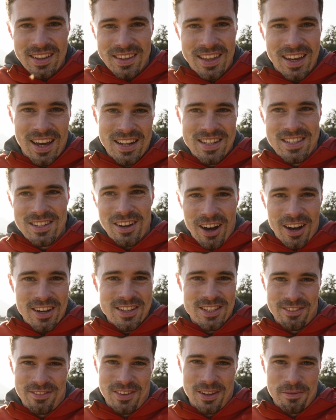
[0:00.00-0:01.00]
that's
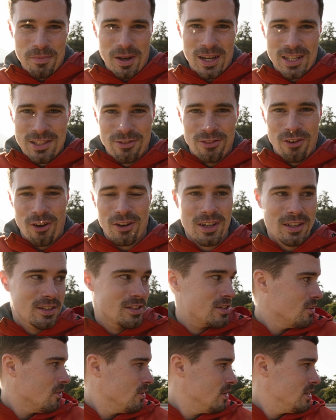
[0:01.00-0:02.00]
awesome. That makes vlogging
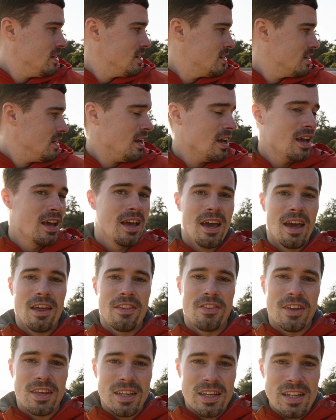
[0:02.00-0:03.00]
so easy. And
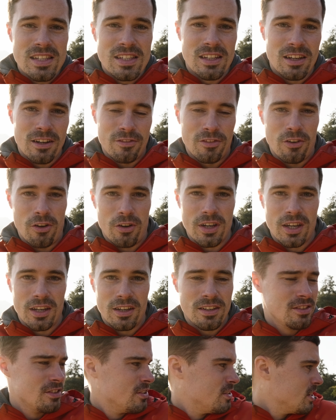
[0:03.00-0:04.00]
the easier vlogging
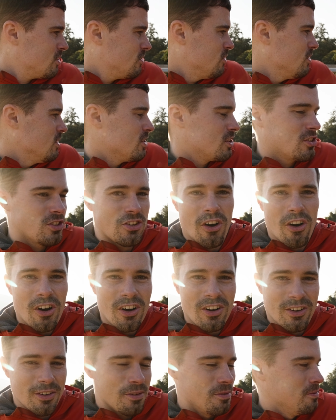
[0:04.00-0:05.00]
is, there's actually a
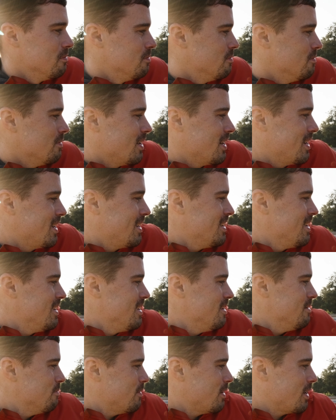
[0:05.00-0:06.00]
dog on
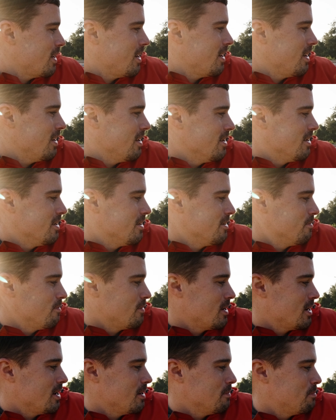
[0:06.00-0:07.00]

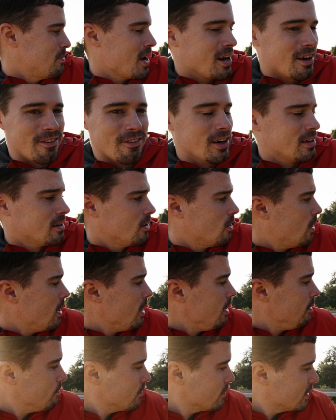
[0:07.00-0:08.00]
my back right now.
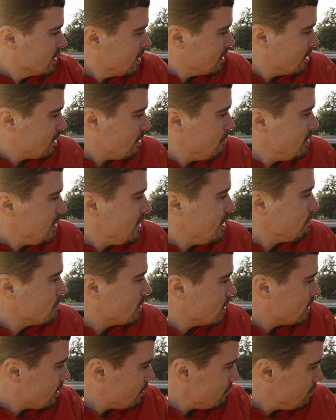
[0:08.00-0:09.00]
Hey, come here,
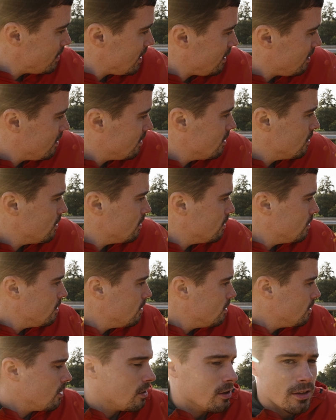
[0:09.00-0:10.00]
come here.
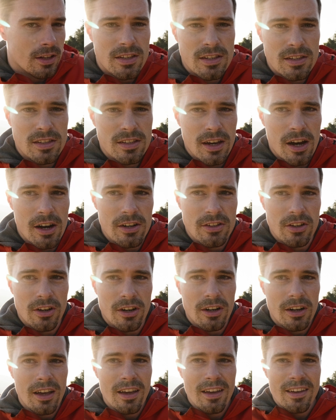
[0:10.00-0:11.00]
Oh, that's a scared dog.